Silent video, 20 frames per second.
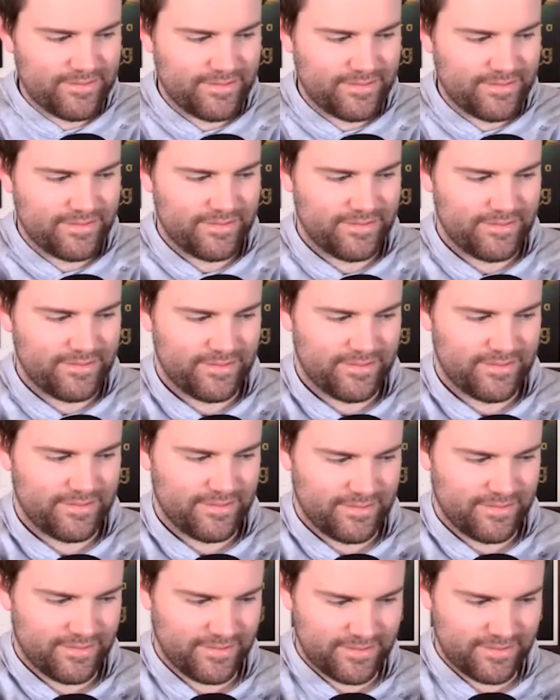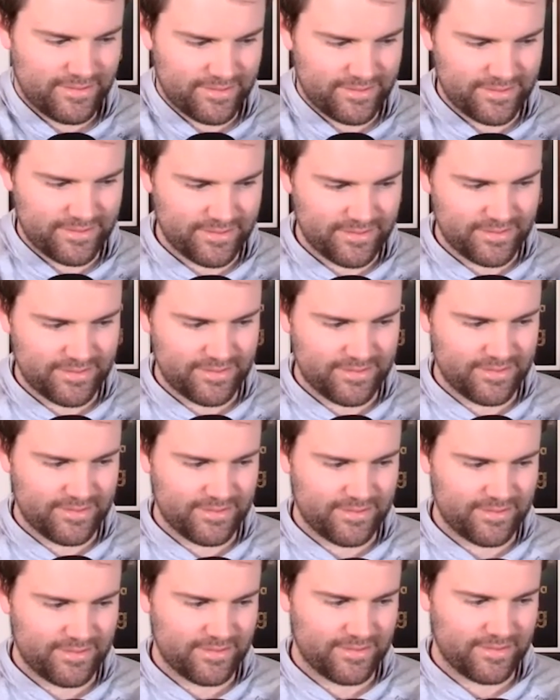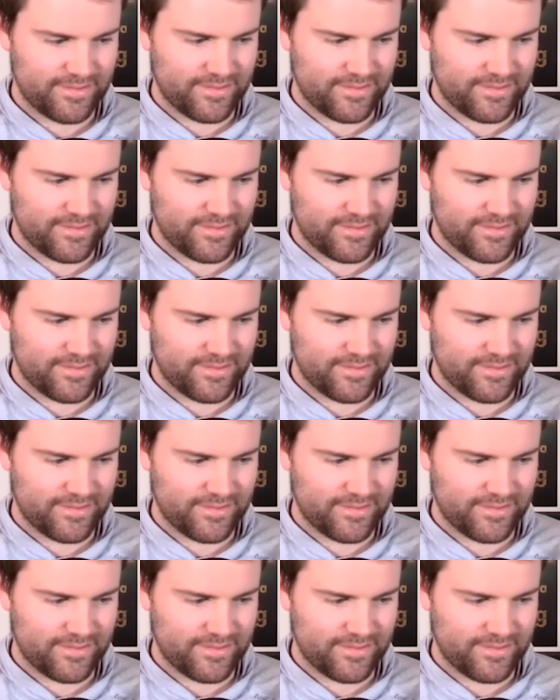(not speaking)